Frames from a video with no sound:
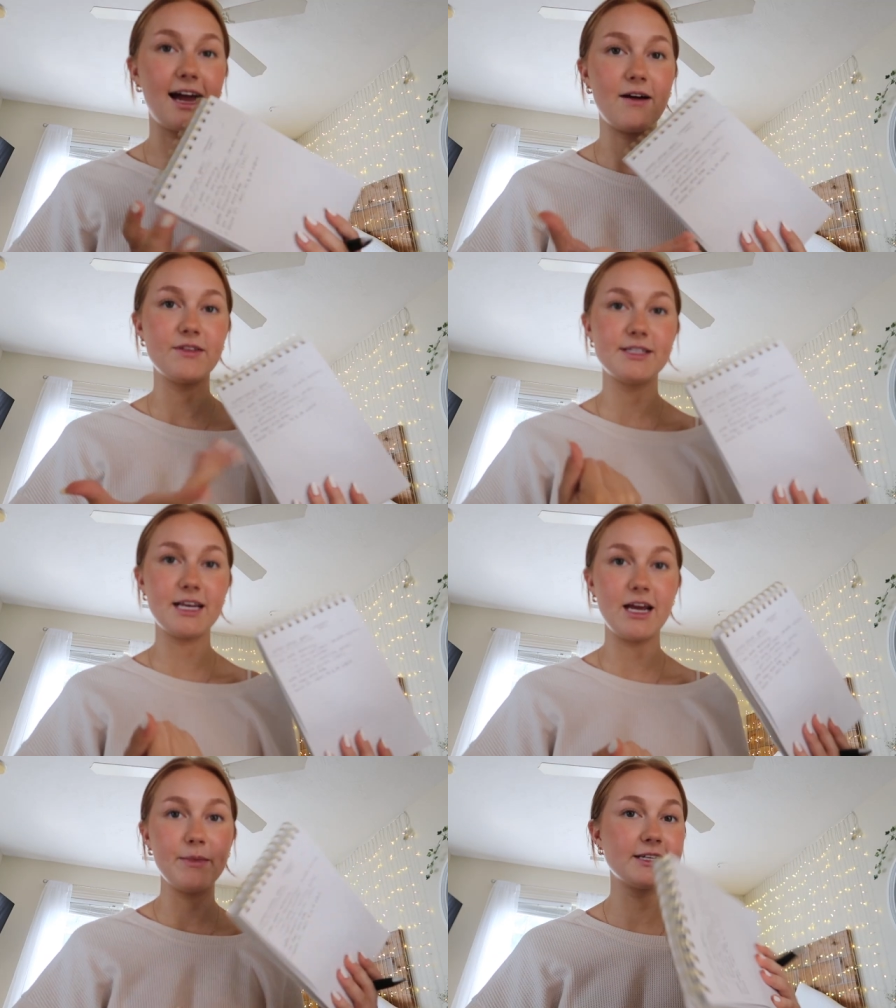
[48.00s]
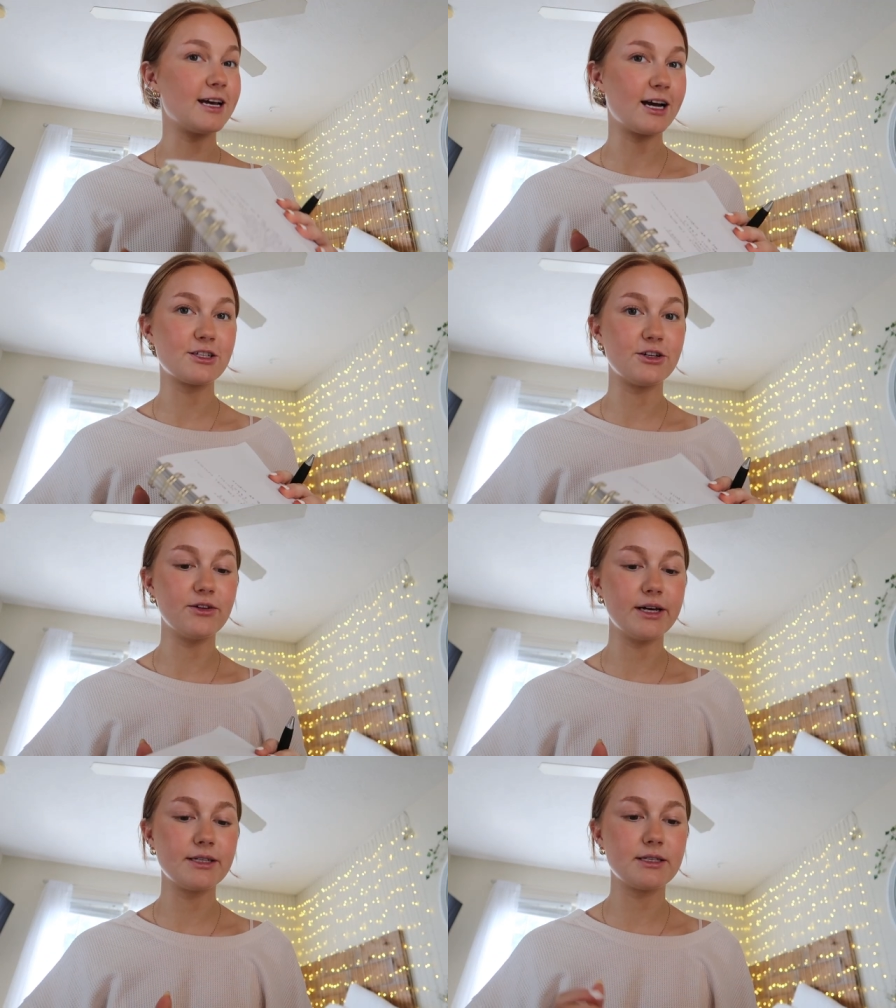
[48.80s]
I have the same exact to-do
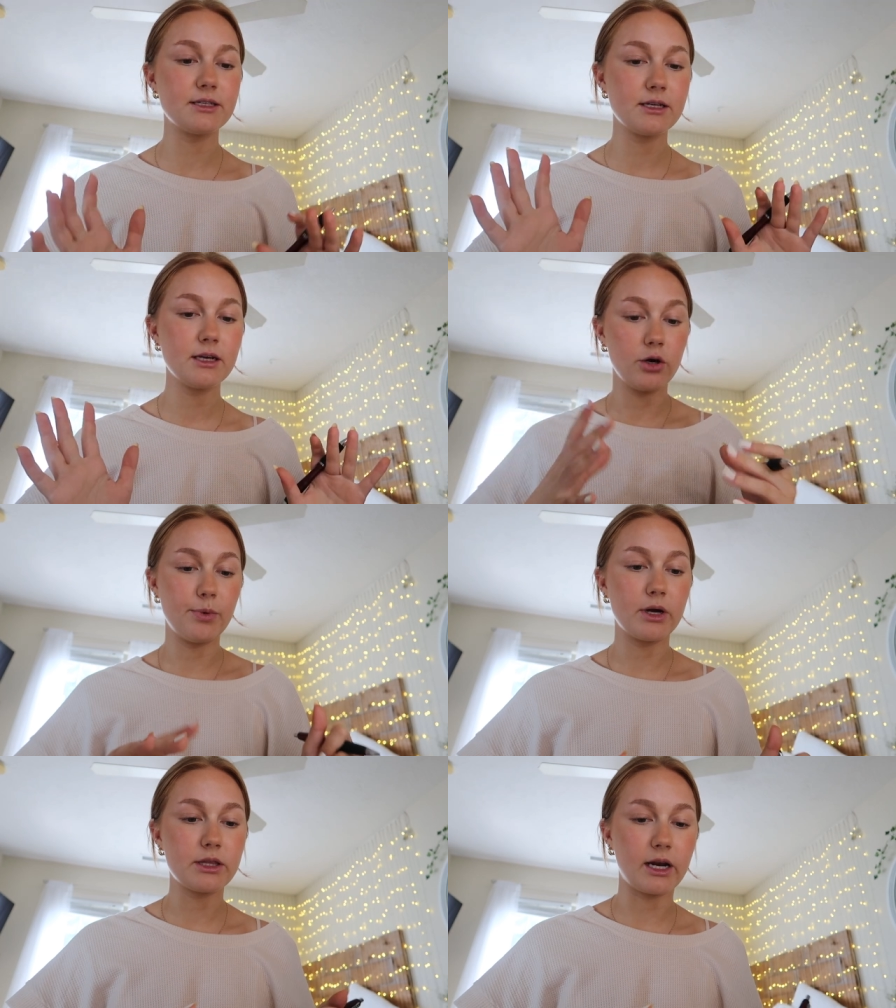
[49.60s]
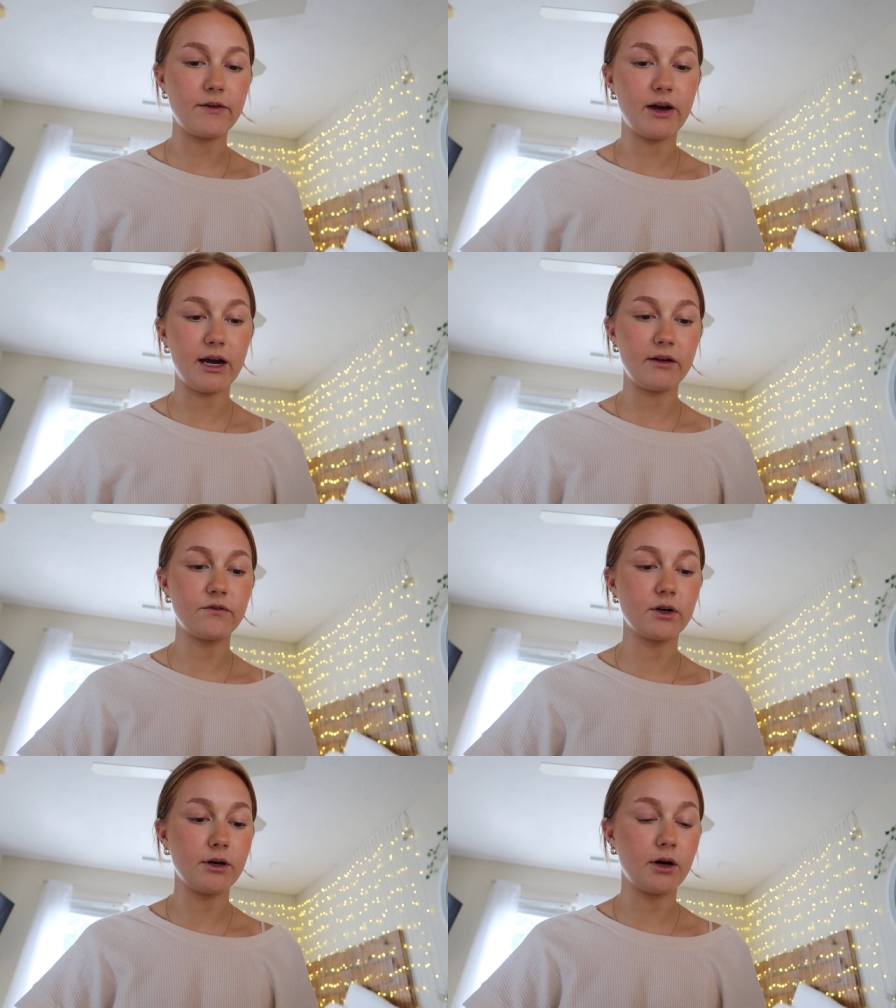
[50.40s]
list notebook that I've had
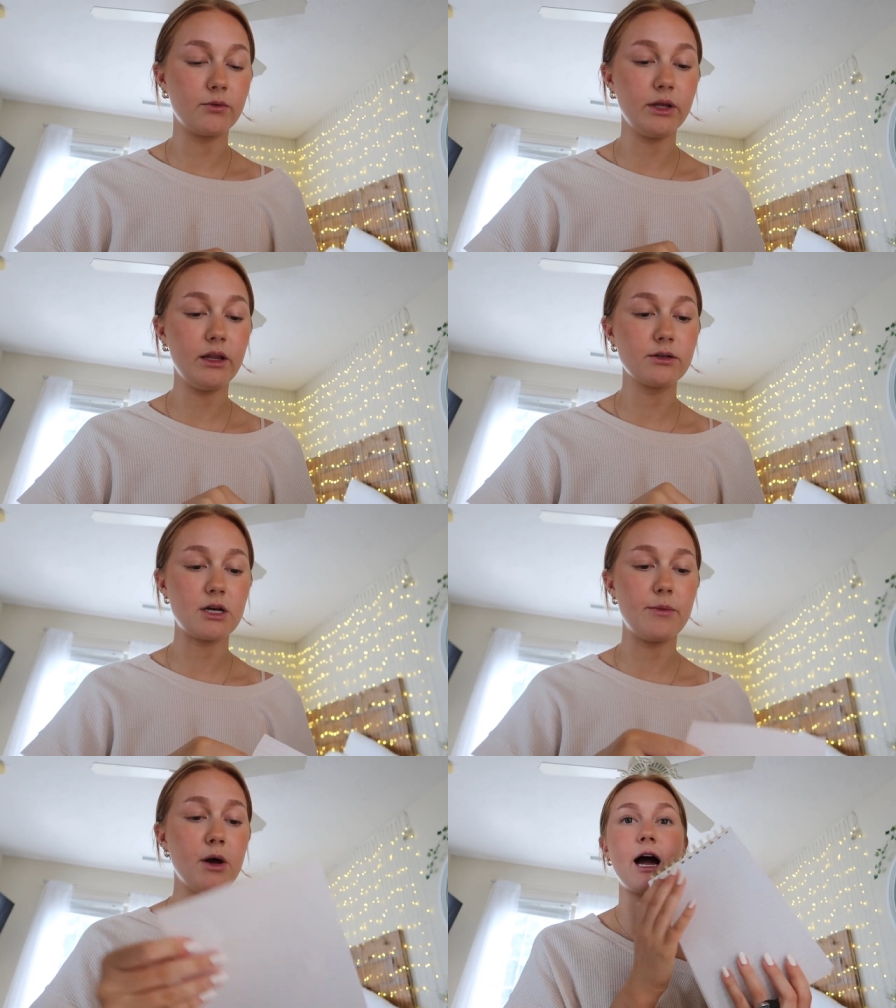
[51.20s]
for a really long time.